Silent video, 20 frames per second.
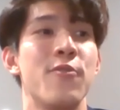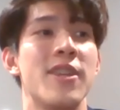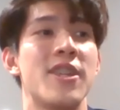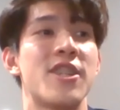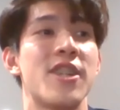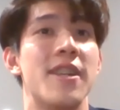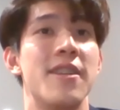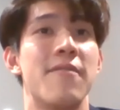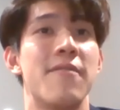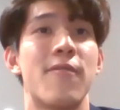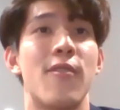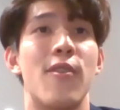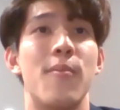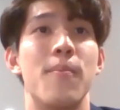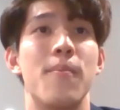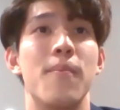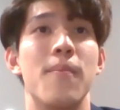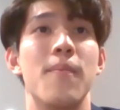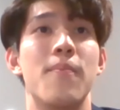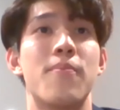each other
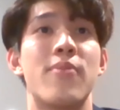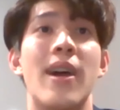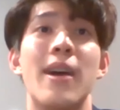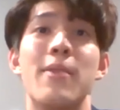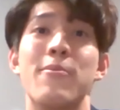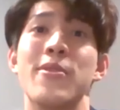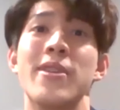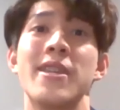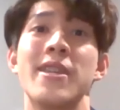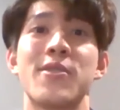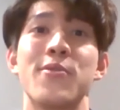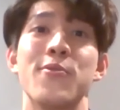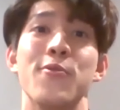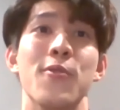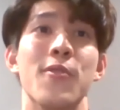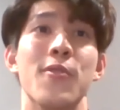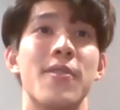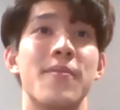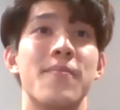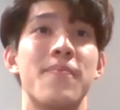from primary
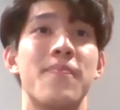school.